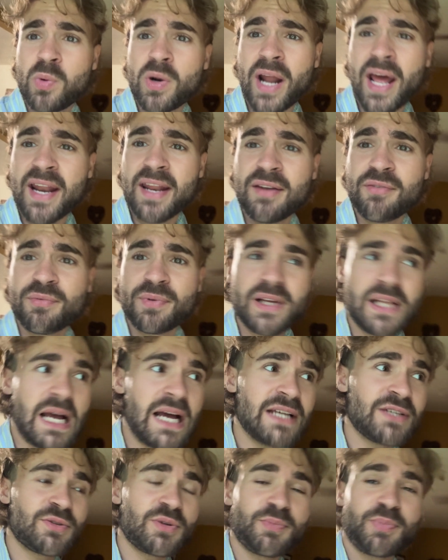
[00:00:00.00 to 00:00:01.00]
I didn't
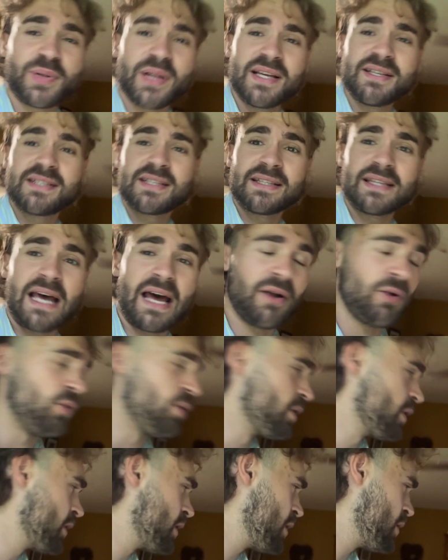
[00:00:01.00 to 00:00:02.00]
realize when placing that
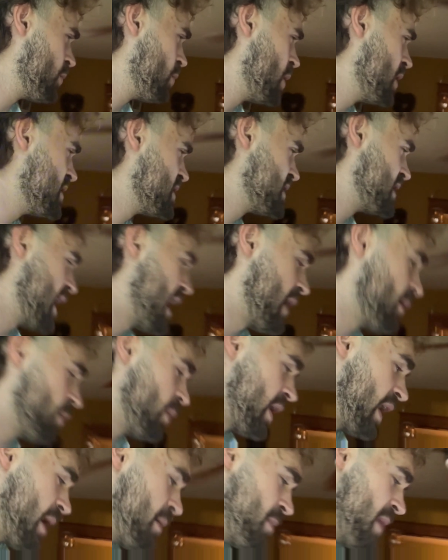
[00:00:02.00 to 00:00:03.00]
order was that
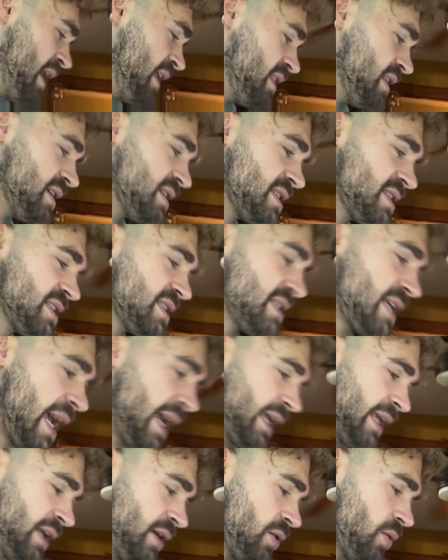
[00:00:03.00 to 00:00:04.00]
when I made the
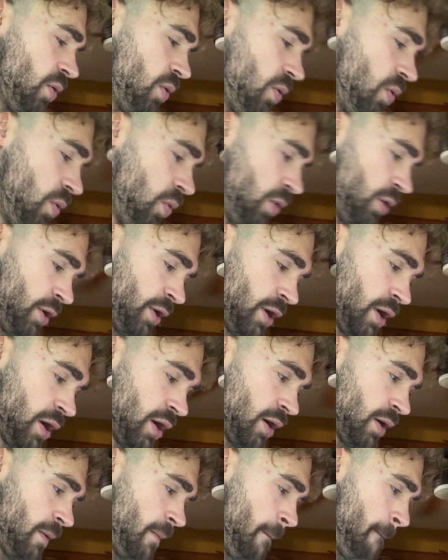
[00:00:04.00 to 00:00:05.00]
second
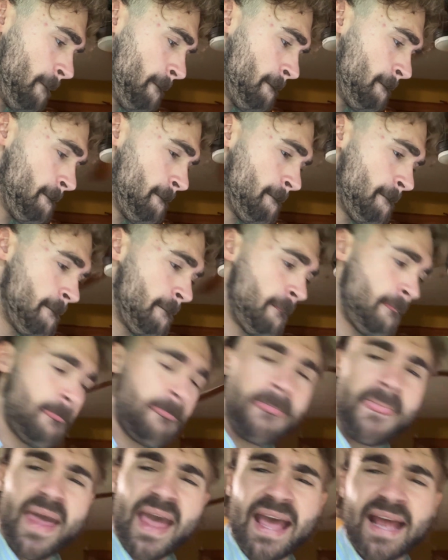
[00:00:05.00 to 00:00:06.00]
order,
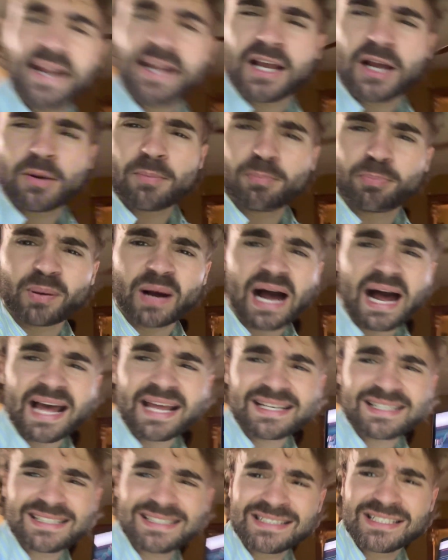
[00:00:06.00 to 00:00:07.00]
it
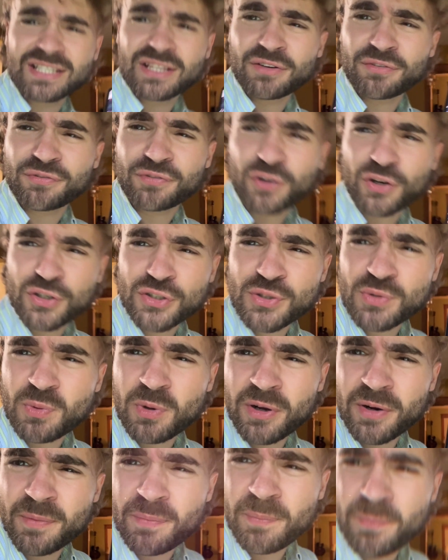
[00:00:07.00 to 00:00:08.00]
combined into the first one.